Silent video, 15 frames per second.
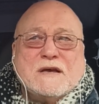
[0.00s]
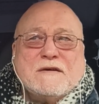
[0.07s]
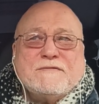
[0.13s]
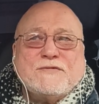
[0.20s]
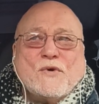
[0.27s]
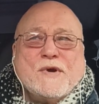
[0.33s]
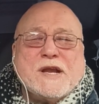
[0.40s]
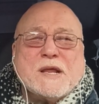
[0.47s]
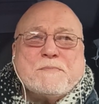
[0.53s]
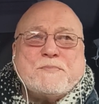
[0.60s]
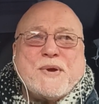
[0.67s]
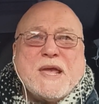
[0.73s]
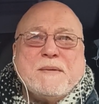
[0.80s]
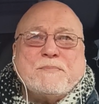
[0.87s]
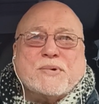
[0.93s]
avoiding
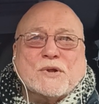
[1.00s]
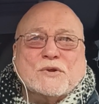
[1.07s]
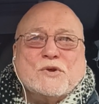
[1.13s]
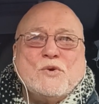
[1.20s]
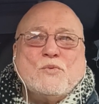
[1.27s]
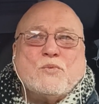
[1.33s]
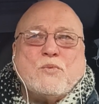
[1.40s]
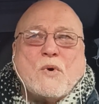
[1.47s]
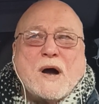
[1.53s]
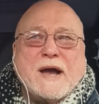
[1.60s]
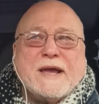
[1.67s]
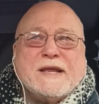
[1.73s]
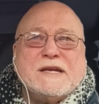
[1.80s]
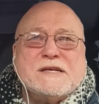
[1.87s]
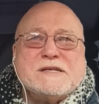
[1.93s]
people who
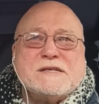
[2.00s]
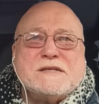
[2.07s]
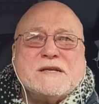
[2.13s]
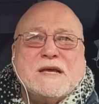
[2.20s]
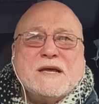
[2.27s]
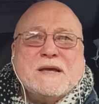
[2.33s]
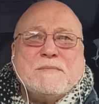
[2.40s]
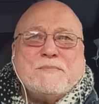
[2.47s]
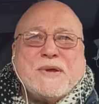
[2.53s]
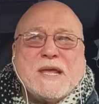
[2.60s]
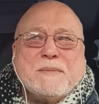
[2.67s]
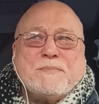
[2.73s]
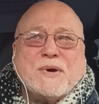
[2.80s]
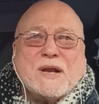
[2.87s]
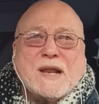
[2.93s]
wind
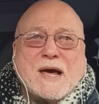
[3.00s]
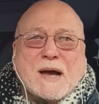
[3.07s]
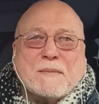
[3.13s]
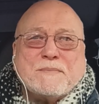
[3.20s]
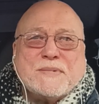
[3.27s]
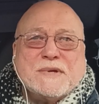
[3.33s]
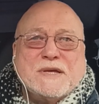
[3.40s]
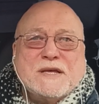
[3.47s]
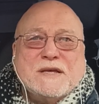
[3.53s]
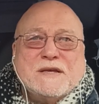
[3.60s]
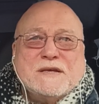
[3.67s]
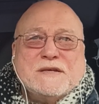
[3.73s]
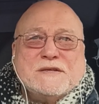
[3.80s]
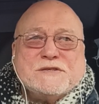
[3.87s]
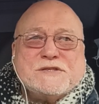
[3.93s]
people up
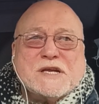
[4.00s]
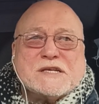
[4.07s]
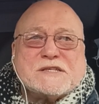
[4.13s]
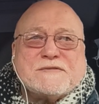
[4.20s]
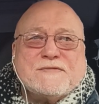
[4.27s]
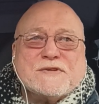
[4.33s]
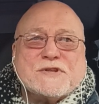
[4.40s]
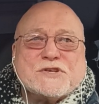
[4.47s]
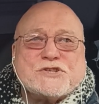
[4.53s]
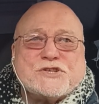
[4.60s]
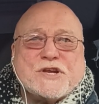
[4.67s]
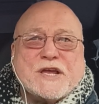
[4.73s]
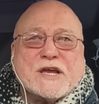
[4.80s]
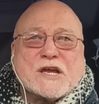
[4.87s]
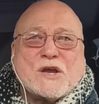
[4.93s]
just for the
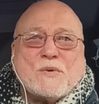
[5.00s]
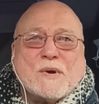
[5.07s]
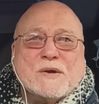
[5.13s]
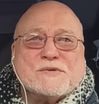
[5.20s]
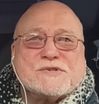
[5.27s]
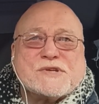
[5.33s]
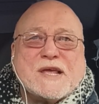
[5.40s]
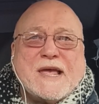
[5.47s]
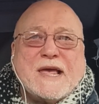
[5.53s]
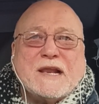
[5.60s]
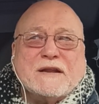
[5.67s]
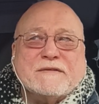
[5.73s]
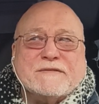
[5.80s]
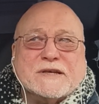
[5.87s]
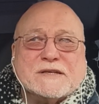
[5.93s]
sheer, quotes,
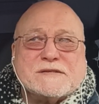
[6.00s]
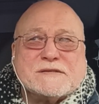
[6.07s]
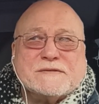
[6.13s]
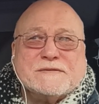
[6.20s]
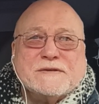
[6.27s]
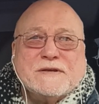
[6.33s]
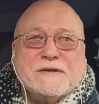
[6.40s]
hell of it.